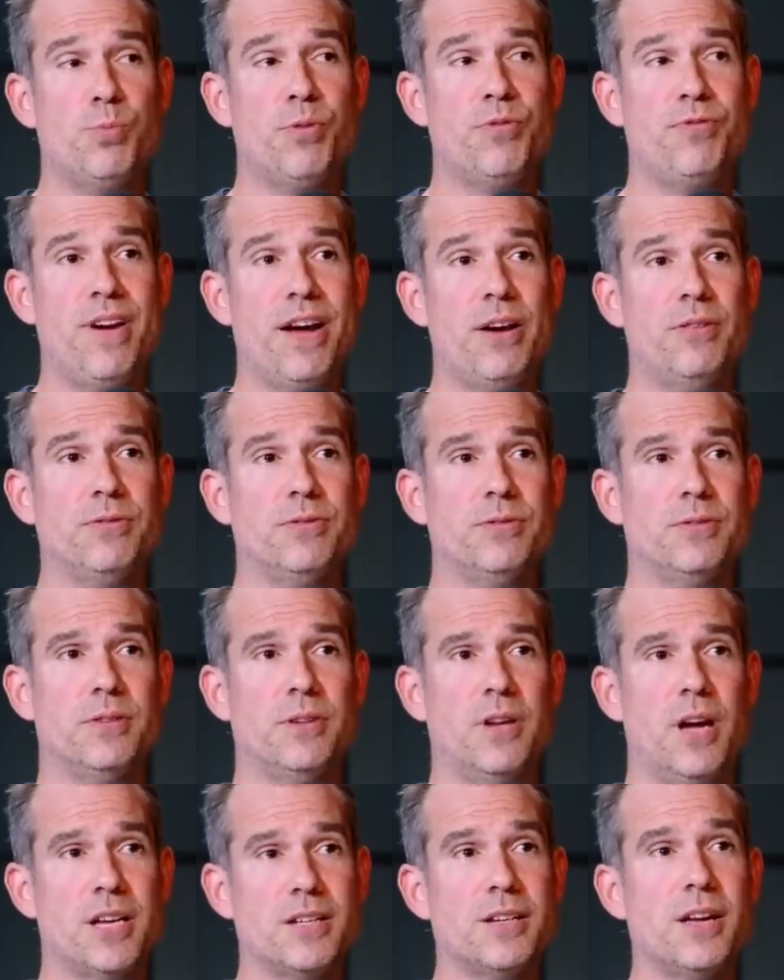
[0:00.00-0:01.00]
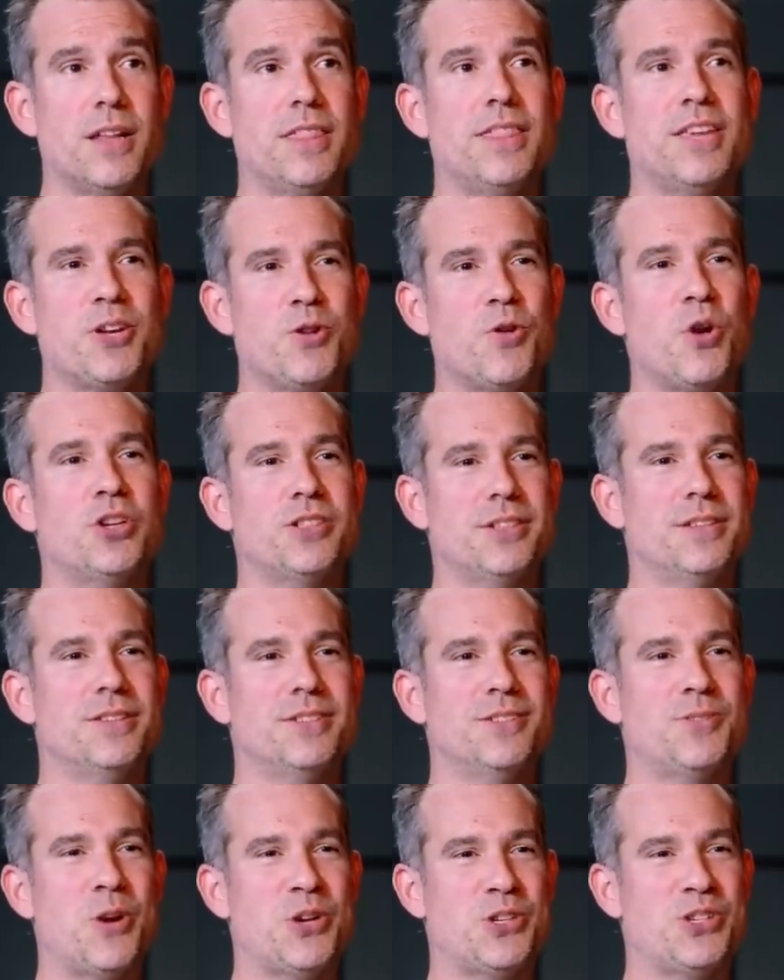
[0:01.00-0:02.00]
profound, I think you're asking
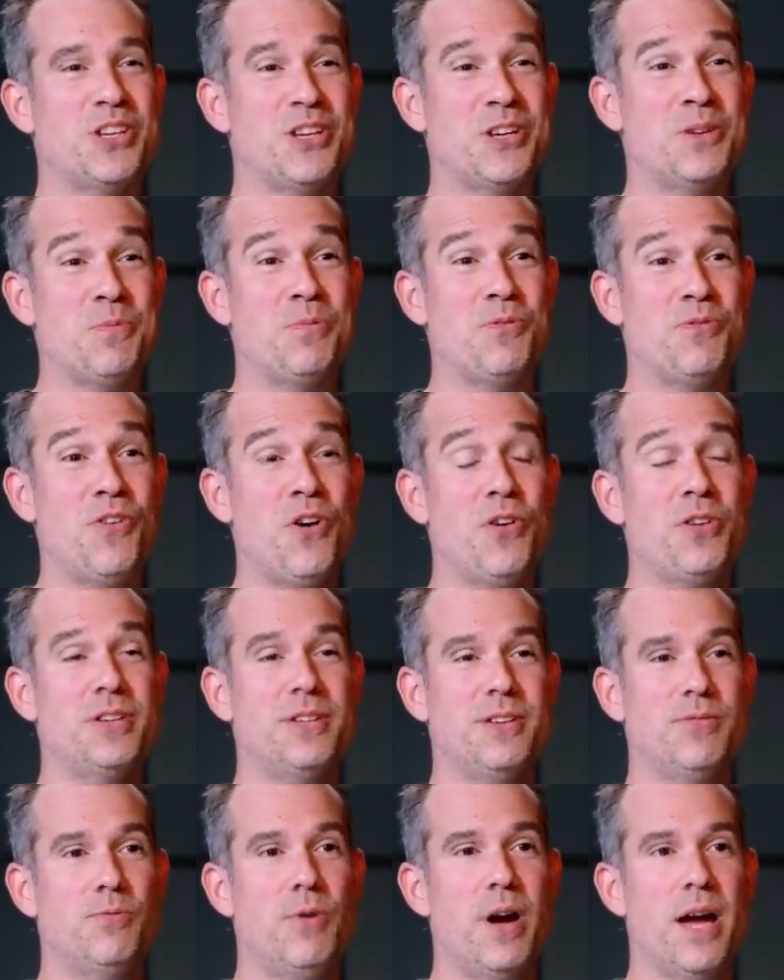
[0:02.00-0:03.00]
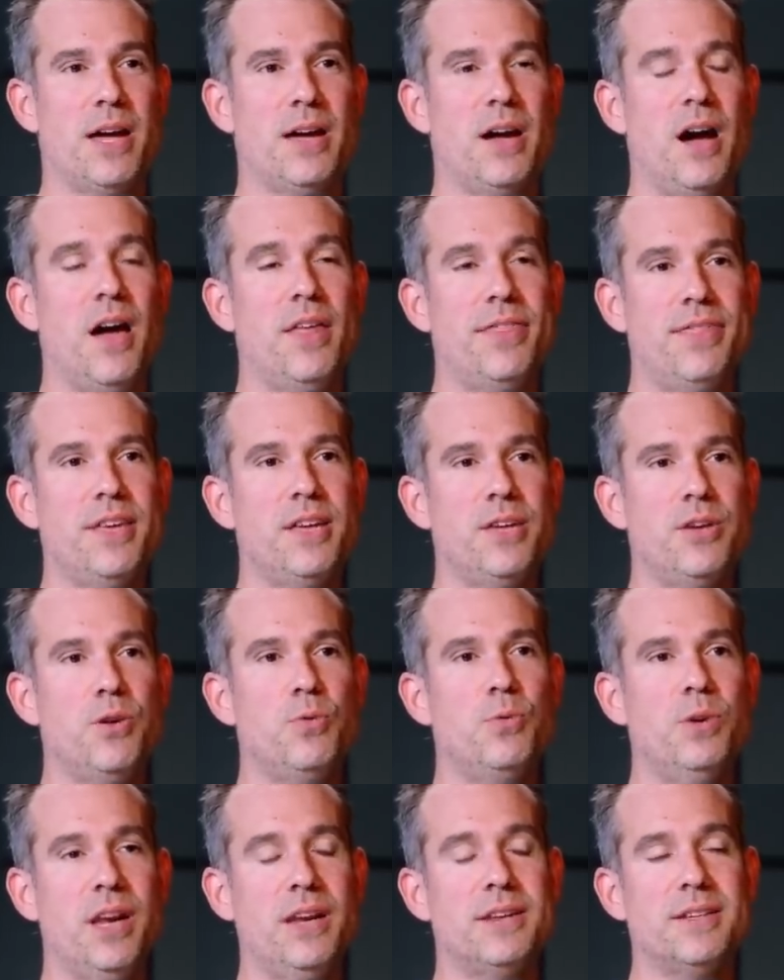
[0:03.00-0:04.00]
this question in a provocative way. I think you
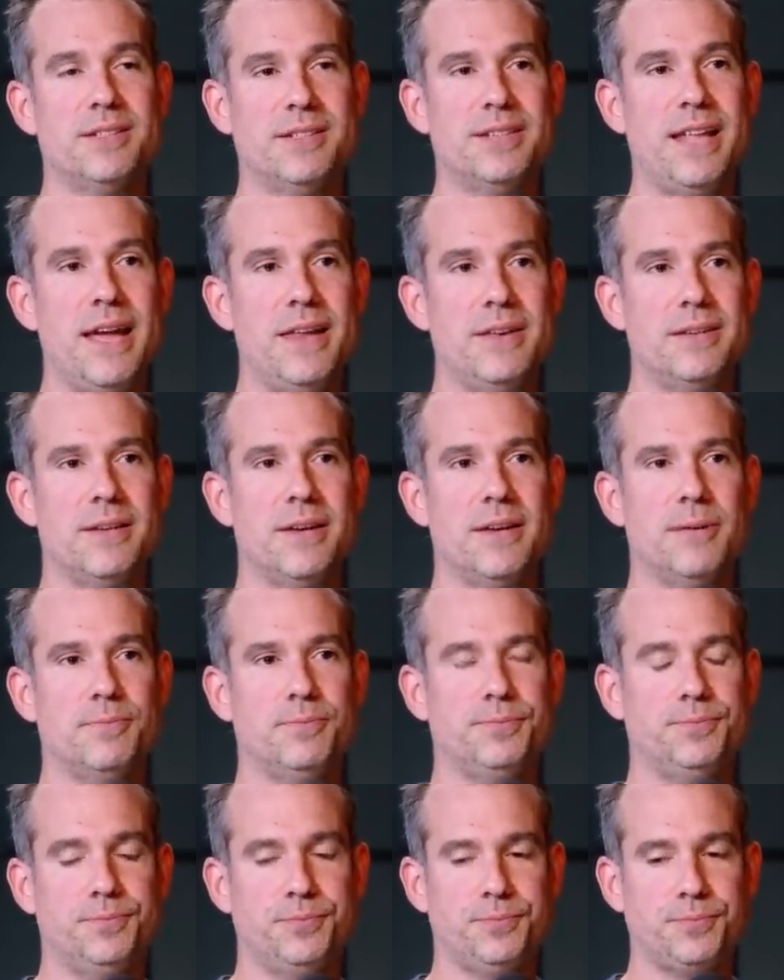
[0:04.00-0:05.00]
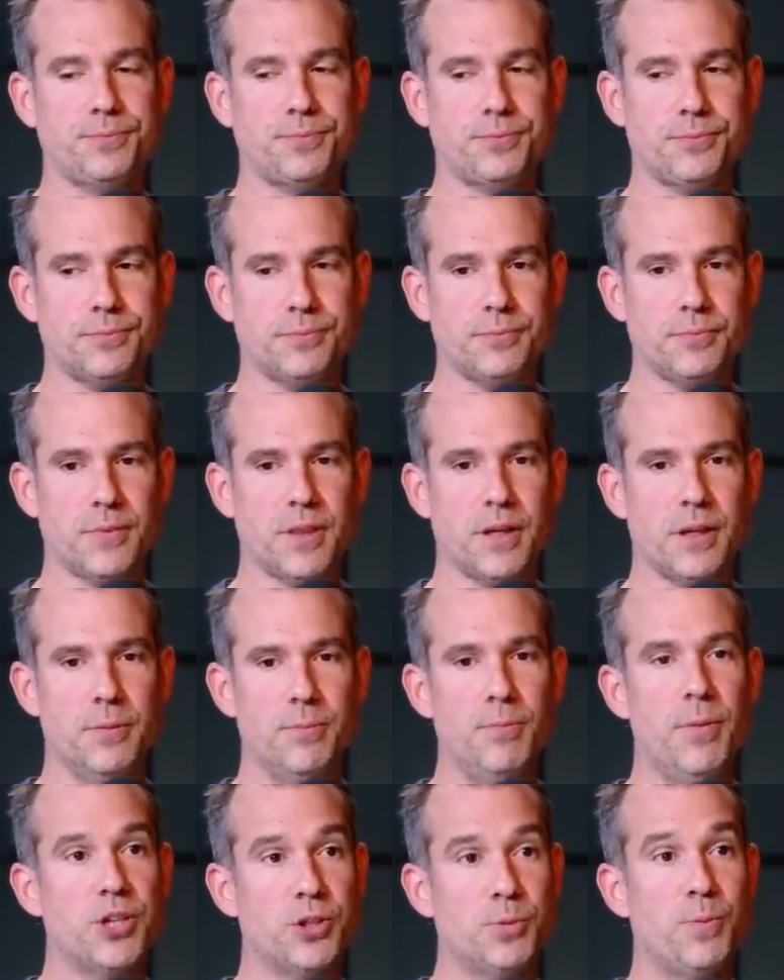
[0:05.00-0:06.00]
will understand it
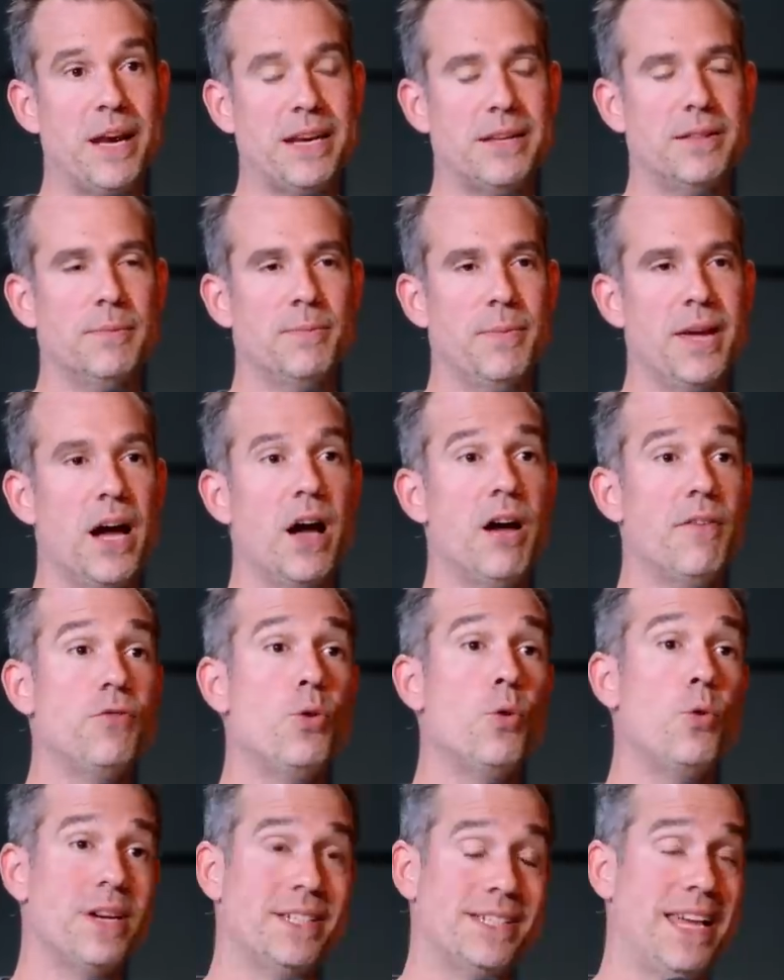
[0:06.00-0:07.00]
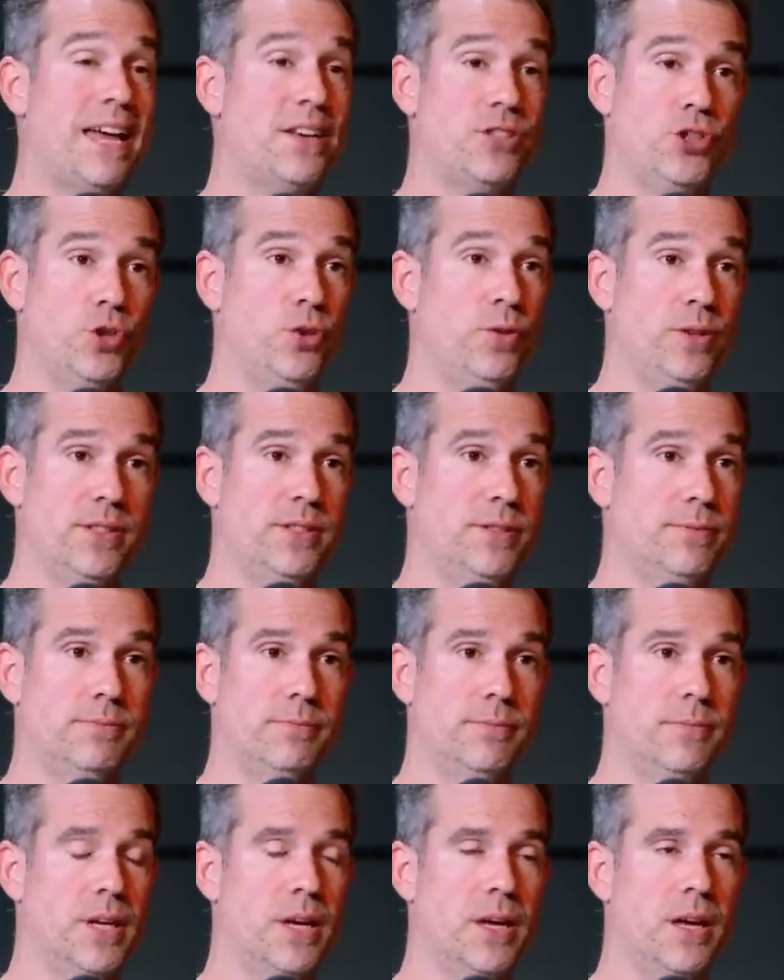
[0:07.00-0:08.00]
much better than me. I've always had choice.
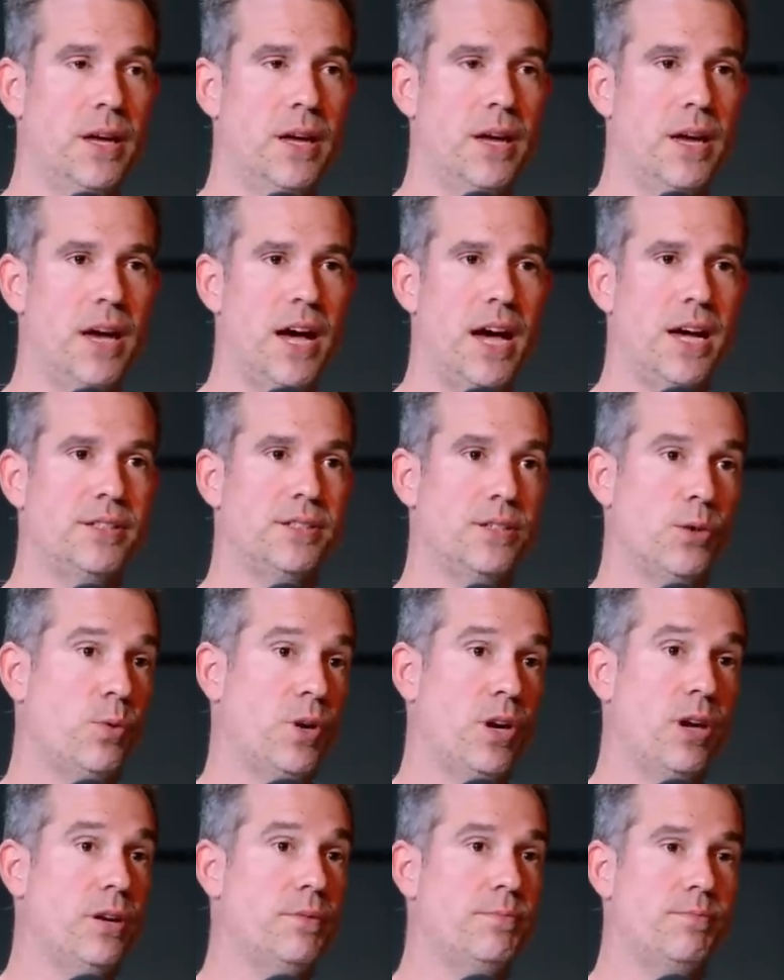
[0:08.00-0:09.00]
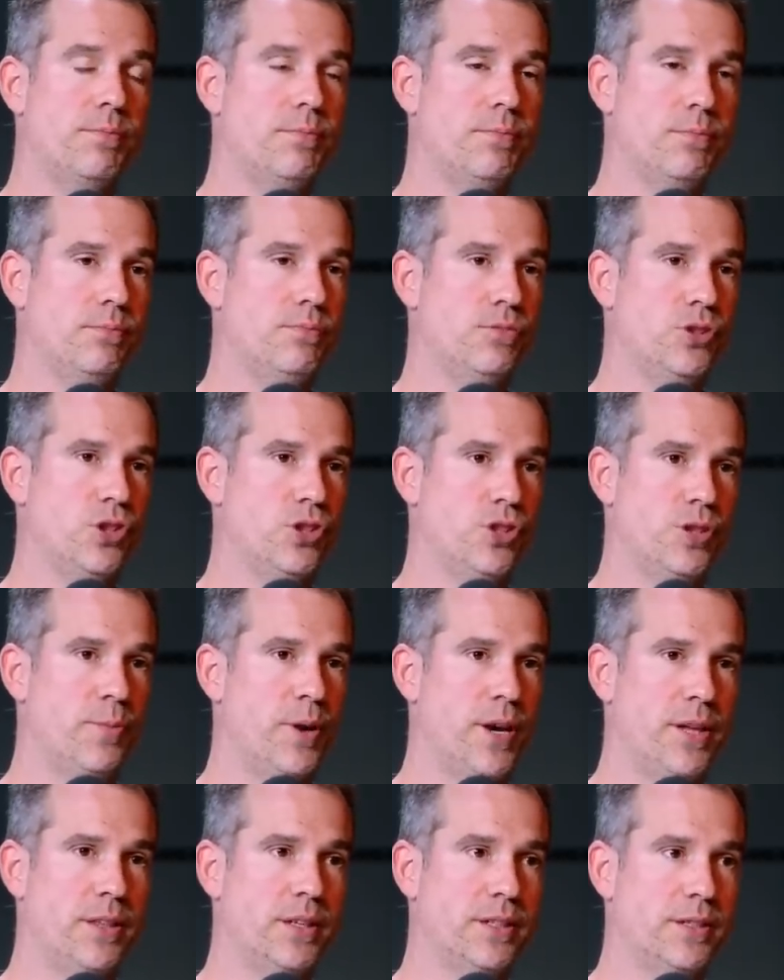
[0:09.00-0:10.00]
And so when I choose to
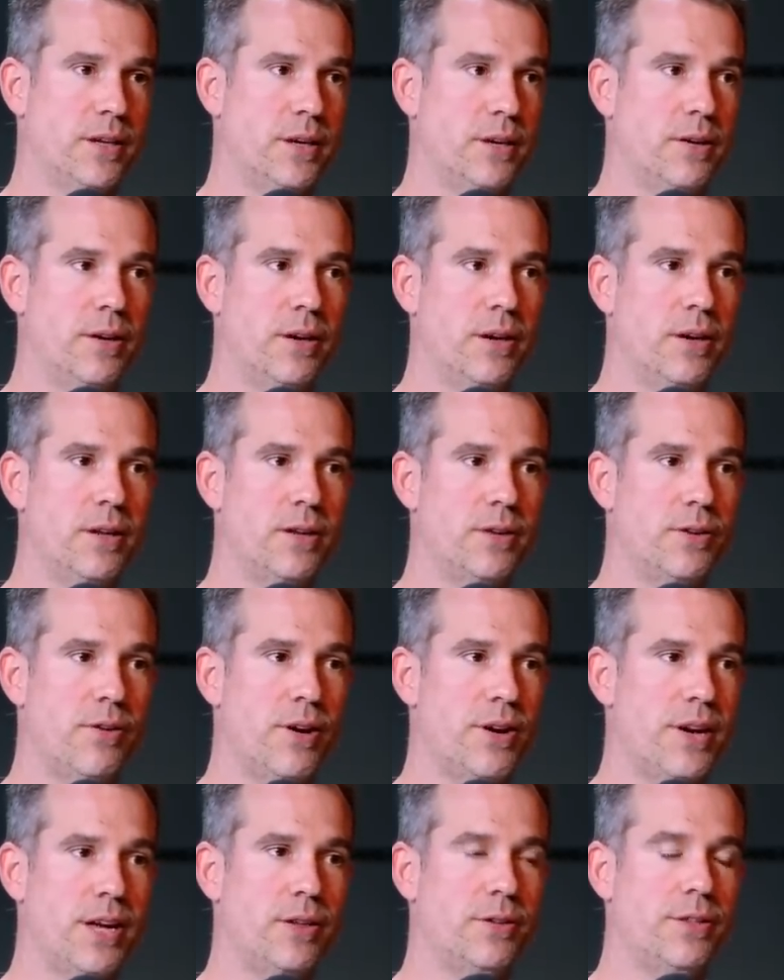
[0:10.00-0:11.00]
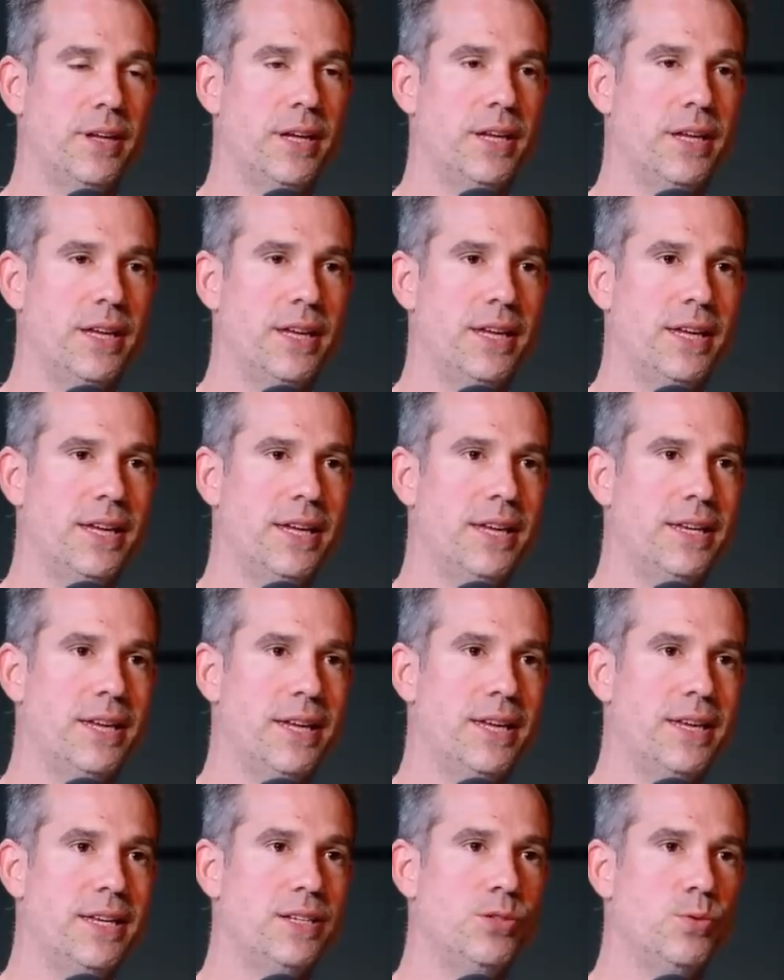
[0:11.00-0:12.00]
buy things that are unhealthy,
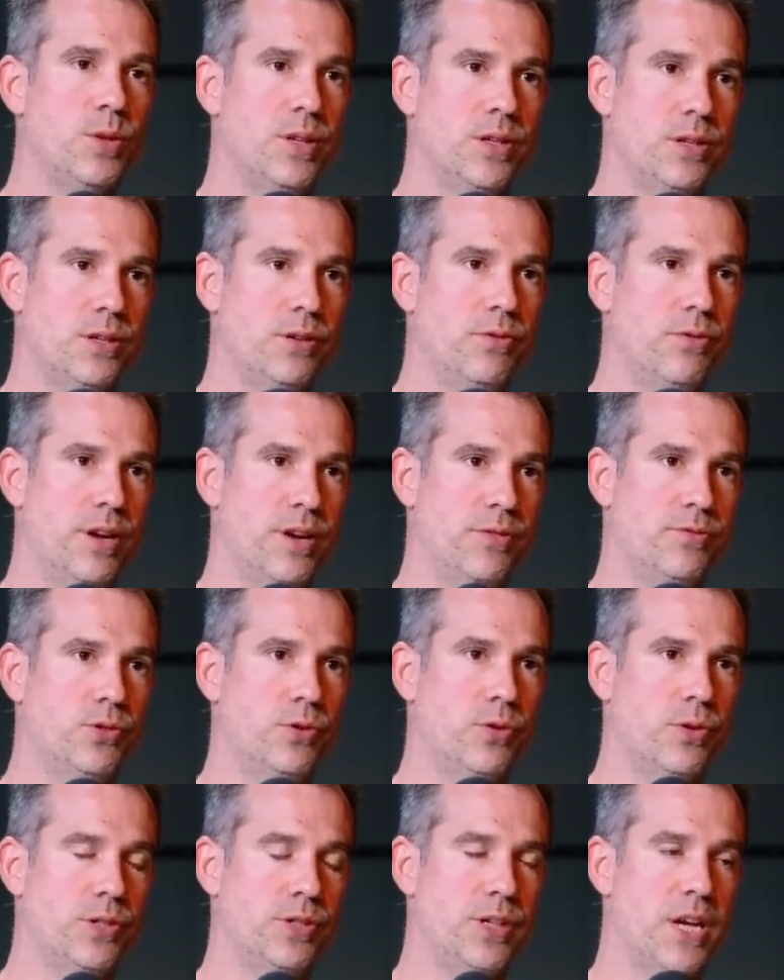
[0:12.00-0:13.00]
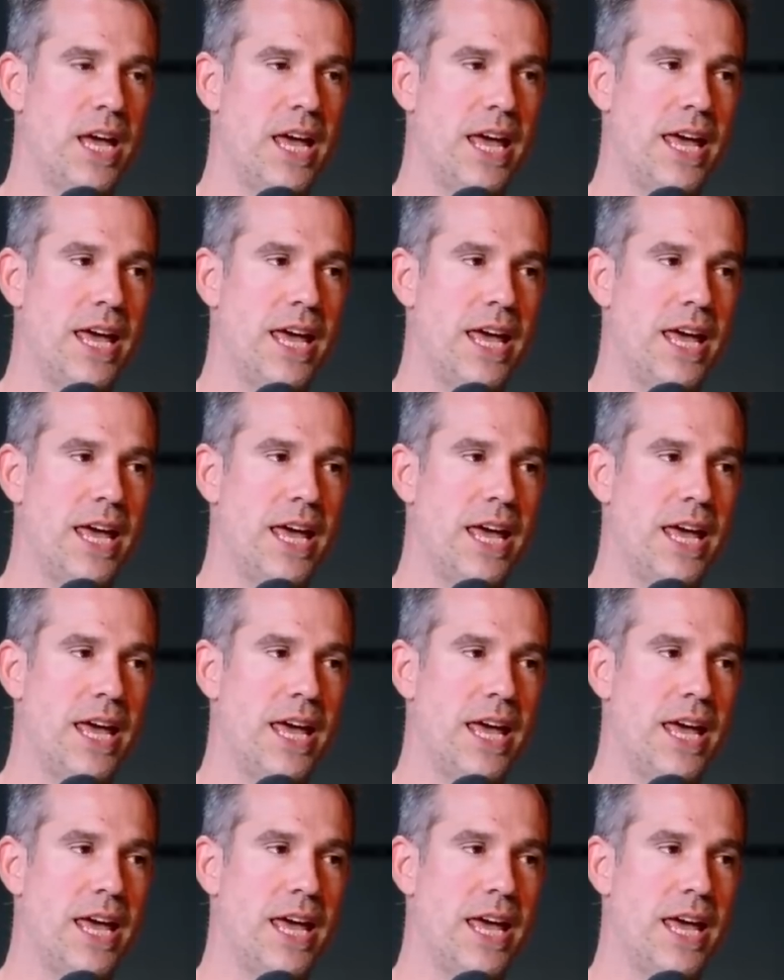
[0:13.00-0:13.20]
it is with a degree of choice.